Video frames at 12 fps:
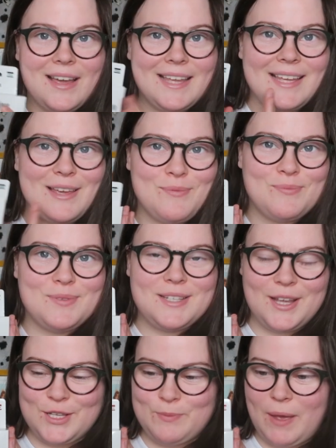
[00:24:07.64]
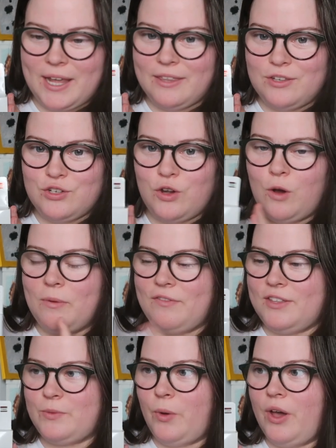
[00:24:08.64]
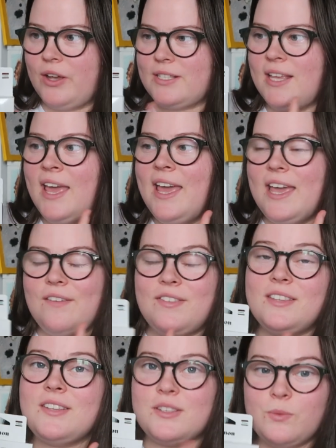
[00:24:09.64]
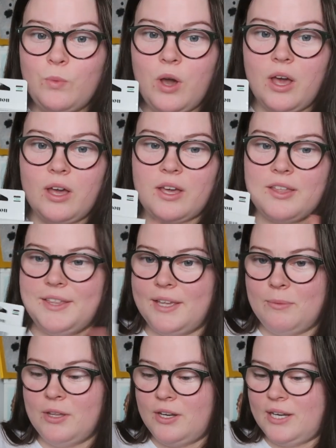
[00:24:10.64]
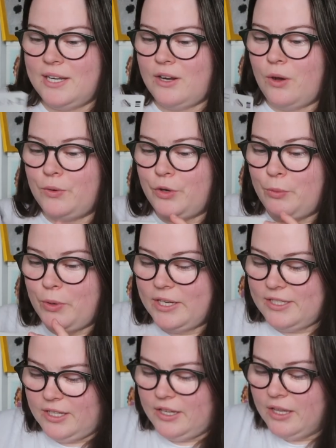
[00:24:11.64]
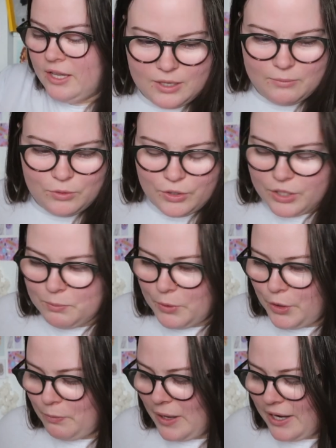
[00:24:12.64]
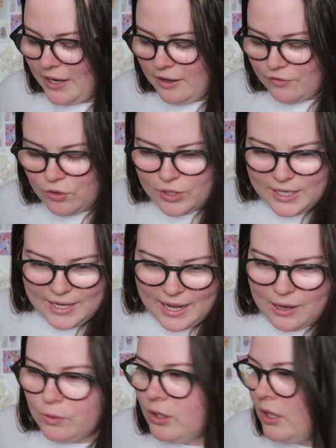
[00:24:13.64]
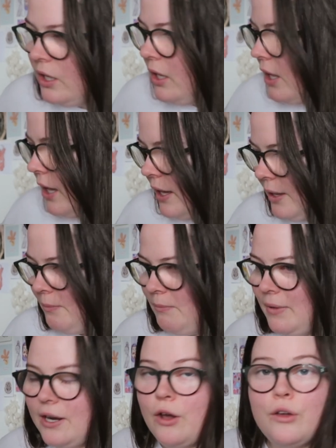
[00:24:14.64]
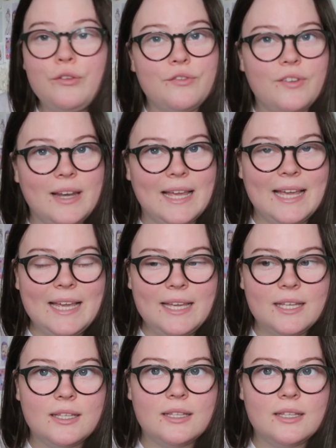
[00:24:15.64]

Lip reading: I can get stickers back in the shop if this works. If this doesn't work, I think I'm going to need a whole new printer. I'm not going to moan about it, I've got it now. And hopefully